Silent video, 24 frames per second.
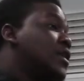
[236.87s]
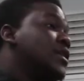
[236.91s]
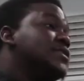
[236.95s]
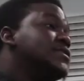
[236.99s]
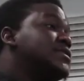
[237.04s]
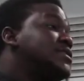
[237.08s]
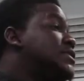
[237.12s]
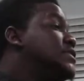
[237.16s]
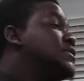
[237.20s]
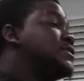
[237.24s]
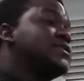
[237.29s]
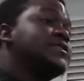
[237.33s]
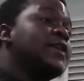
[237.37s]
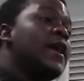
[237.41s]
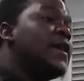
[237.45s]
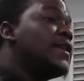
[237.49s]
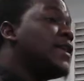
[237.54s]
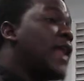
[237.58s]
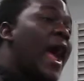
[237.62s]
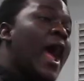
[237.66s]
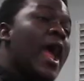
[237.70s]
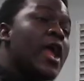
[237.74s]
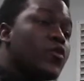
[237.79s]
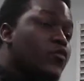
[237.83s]
Cause see, son,
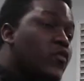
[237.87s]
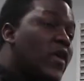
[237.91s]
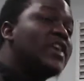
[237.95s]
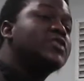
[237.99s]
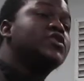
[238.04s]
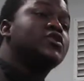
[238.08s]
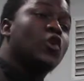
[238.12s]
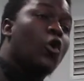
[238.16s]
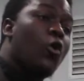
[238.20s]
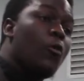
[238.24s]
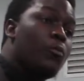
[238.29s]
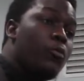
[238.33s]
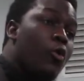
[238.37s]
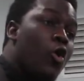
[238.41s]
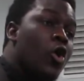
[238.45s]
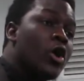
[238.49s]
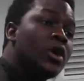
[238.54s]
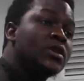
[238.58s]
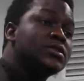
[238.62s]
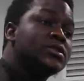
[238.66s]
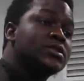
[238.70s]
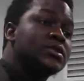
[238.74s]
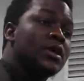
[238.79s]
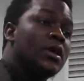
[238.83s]
I ain't raised no
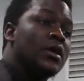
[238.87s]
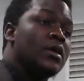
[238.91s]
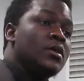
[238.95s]
boys.